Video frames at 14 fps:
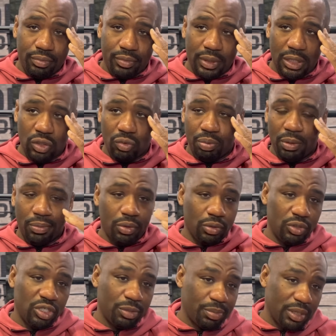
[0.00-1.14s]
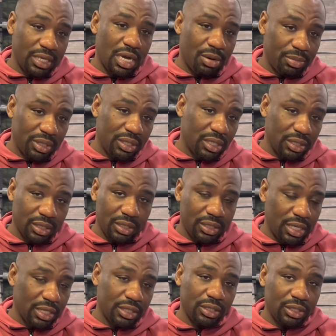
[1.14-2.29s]
I know people are going to jump in the comment
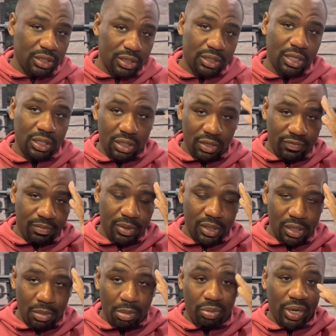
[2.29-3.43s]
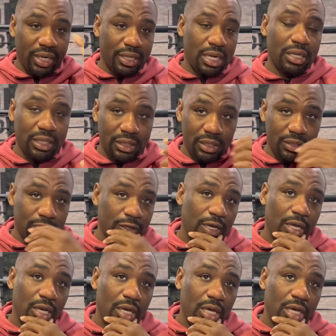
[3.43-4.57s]
sections and say stuff, but I'm going to break it down like this.
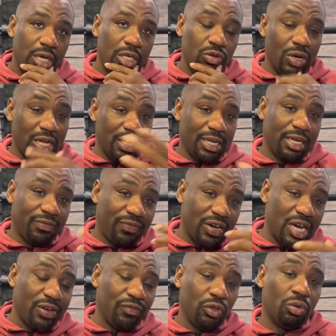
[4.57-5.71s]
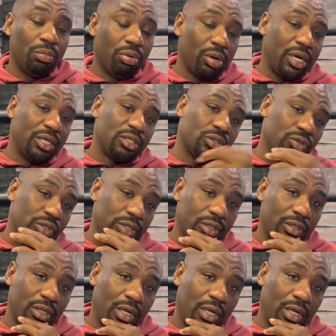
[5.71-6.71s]
You got a 9-to-5 and you're a brain surgeon.